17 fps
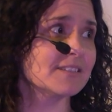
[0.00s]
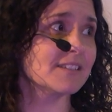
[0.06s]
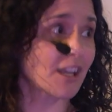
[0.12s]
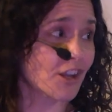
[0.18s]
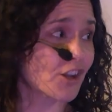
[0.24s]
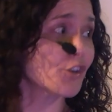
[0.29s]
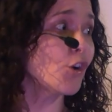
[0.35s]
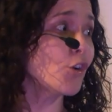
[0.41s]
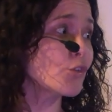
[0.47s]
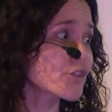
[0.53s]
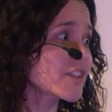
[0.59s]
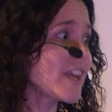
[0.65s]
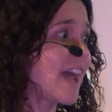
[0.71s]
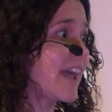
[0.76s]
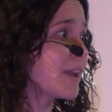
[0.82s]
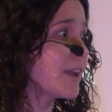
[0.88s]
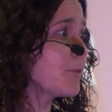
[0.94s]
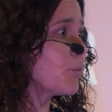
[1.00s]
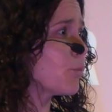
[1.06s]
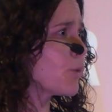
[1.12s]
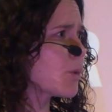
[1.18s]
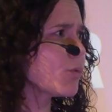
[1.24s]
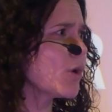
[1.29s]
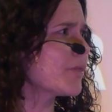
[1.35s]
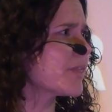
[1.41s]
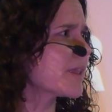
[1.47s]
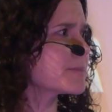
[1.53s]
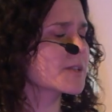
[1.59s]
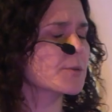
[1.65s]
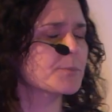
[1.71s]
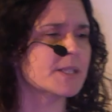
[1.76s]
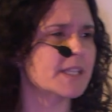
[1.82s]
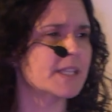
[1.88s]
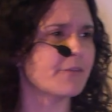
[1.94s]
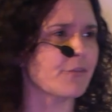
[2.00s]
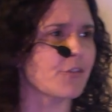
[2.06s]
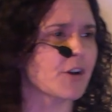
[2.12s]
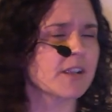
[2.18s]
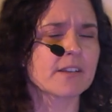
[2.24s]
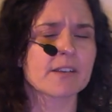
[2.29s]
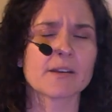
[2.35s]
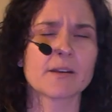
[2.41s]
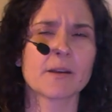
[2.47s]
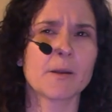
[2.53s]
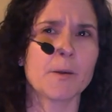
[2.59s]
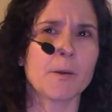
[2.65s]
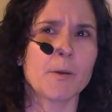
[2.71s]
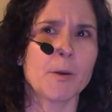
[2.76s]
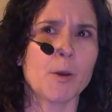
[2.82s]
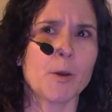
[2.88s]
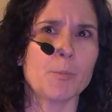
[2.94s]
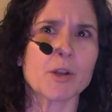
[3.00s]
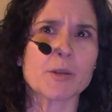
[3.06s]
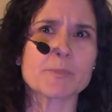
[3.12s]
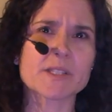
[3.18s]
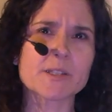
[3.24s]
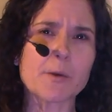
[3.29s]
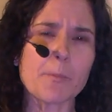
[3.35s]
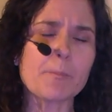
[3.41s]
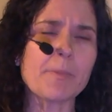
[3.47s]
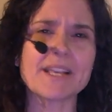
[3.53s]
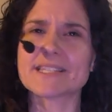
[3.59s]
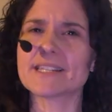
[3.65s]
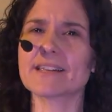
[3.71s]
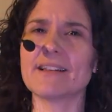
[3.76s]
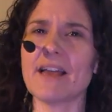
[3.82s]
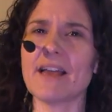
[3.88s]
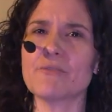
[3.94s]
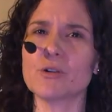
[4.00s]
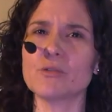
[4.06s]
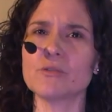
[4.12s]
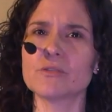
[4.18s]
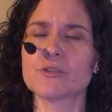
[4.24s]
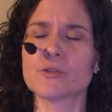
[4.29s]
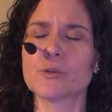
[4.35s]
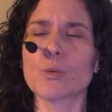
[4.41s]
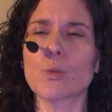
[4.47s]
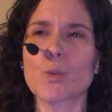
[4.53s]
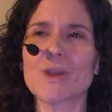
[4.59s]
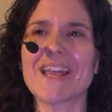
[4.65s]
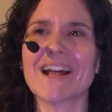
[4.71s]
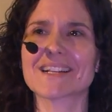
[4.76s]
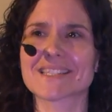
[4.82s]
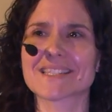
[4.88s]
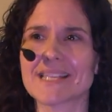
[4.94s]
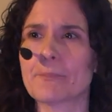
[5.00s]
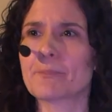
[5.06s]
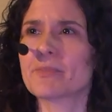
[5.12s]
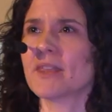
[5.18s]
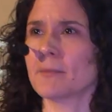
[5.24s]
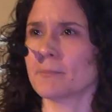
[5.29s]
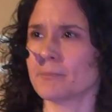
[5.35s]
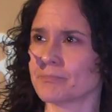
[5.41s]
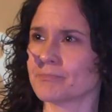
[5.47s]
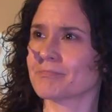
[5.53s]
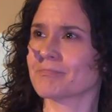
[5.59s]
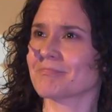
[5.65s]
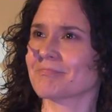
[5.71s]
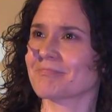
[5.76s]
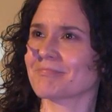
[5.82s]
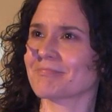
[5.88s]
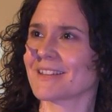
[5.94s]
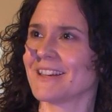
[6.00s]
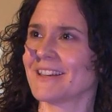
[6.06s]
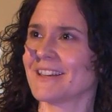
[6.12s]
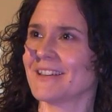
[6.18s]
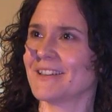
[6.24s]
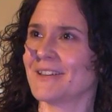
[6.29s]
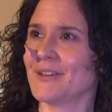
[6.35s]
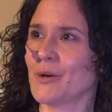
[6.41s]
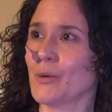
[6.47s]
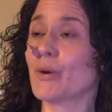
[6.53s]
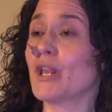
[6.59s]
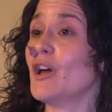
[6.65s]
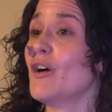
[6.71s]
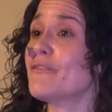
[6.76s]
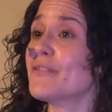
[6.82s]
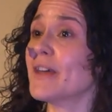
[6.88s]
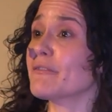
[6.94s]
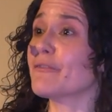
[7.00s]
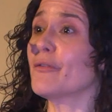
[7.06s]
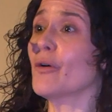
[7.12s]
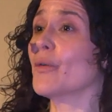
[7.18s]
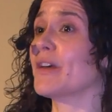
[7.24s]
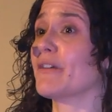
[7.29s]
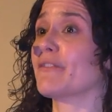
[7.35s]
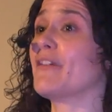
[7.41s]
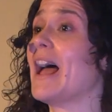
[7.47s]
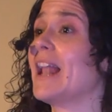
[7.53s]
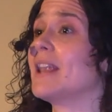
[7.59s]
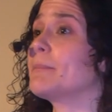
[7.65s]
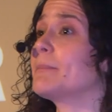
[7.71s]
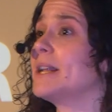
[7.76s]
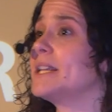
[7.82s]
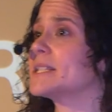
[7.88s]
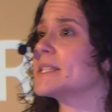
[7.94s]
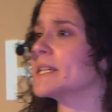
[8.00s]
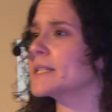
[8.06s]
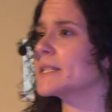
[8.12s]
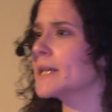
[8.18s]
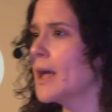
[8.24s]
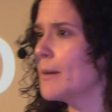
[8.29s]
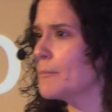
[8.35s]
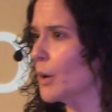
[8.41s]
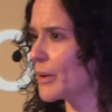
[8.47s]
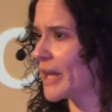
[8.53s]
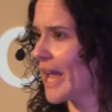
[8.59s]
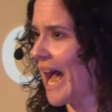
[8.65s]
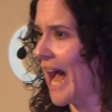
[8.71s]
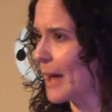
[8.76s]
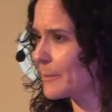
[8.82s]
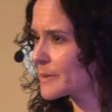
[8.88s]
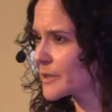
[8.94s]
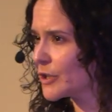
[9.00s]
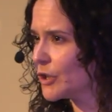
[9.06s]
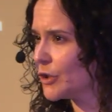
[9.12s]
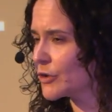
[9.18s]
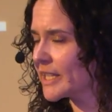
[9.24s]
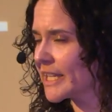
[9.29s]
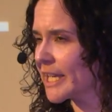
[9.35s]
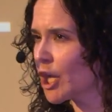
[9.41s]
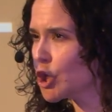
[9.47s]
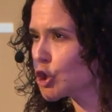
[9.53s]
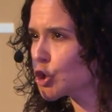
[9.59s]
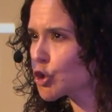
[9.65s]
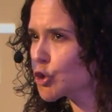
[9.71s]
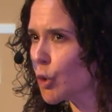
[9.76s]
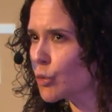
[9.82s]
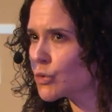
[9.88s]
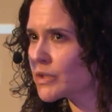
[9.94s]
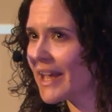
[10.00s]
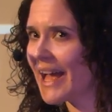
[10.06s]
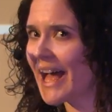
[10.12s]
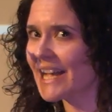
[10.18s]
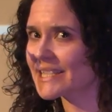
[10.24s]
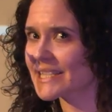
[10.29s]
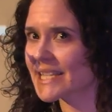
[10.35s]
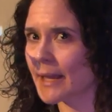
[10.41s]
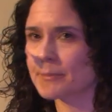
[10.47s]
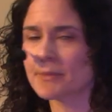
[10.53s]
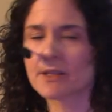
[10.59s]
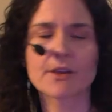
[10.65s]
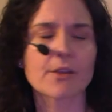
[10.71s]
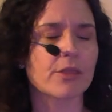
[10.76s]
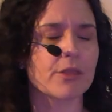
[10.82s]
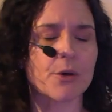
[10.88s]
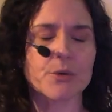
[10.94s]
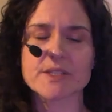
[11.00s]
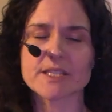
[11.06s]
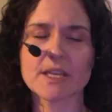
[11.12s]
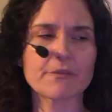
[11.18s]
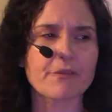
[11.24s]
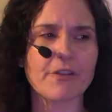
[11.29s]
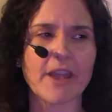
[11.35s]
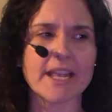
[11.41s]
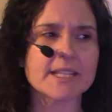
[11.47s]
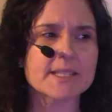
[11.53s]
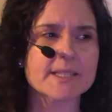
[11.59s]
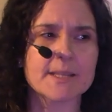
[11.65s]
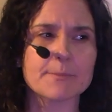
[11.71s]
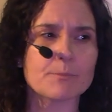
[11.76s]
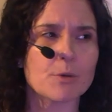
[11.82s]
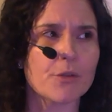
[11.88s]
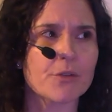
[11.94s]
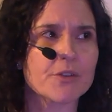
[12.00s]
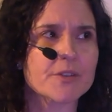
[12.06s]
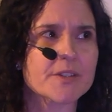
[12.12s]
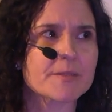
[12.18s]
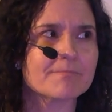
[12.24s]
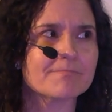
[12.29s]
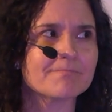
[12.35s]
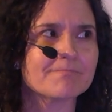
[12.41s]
And can all say we want them to be different. But on some basic level, we accept them. We love them for their fallibilities, but we absolutely don't accept those same failings in mothers.